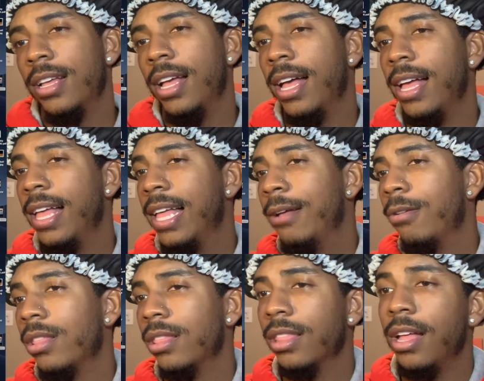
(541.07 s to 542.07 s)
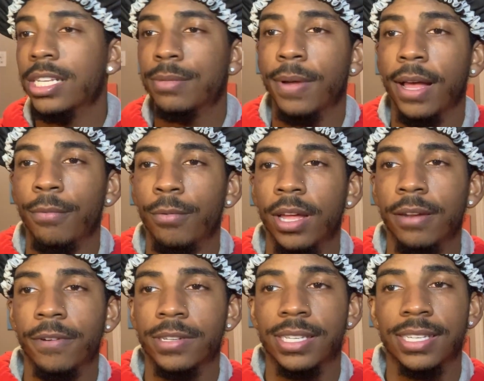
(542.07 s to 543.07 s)
Uh, lost by one
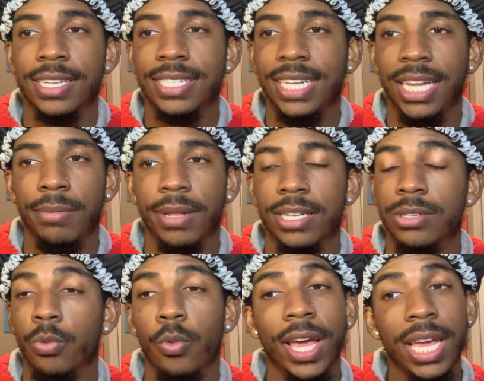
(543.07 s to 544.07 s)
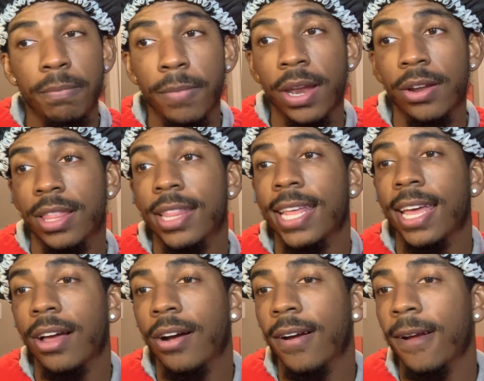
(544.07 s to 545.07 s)
versus a team that's way better than
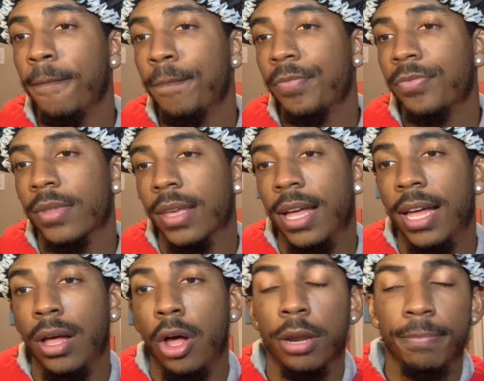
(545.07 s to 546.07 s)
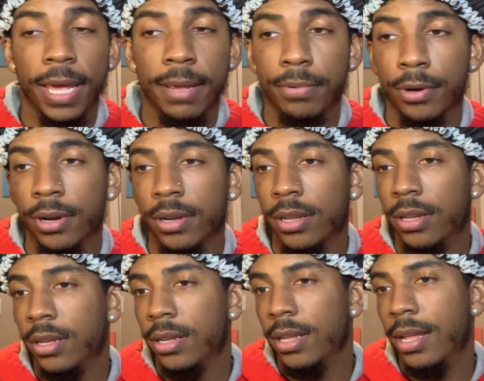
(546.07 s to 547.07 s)
they are uh, on paper.
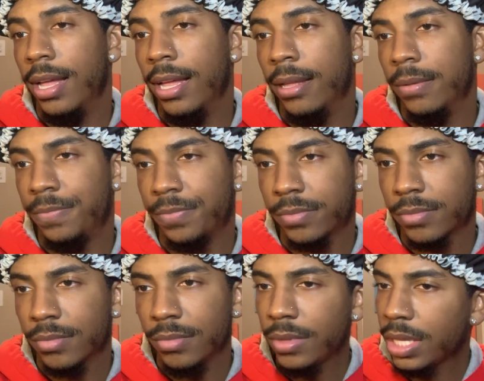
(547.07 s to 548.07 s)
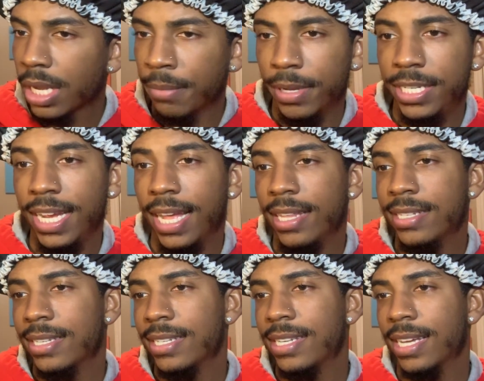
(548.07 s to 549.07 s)
Uh, but yeah,
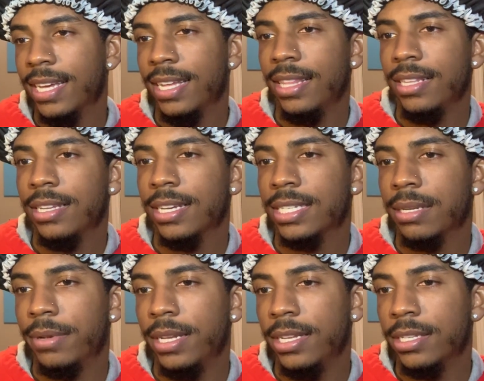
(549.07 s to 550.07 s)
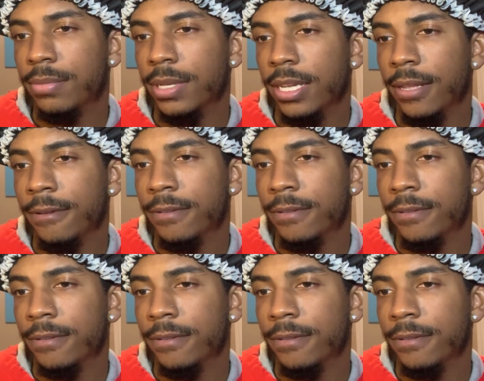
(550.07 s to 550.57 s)
let's let's look at look at some of these, man.